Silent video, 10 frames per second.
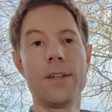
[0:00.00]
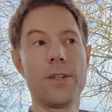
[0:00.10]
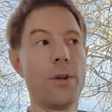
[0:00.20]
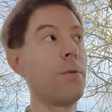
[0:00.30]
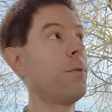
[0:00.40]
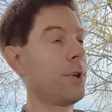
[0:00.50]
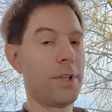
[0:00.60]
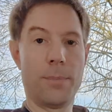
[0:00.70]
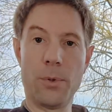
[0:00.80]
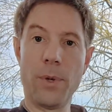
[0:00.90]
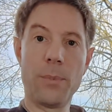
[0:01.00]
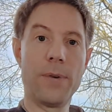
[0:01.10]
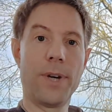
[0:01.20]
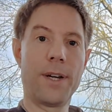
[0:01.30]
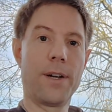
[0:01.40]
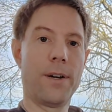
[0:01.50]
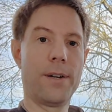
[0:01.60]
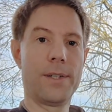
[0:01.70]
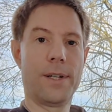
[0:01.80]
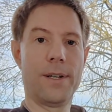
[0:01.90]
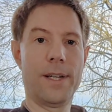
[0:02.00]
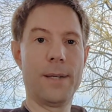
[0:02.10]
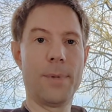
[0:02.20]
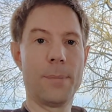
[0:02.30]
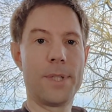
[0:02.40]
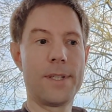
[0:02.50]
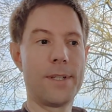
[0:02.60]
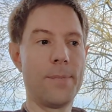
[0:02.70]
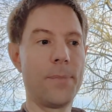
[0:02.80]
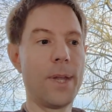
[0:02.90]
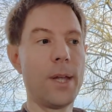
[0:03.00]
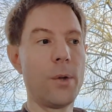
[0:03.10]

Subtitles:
So, for example, when we're running our heat pump system,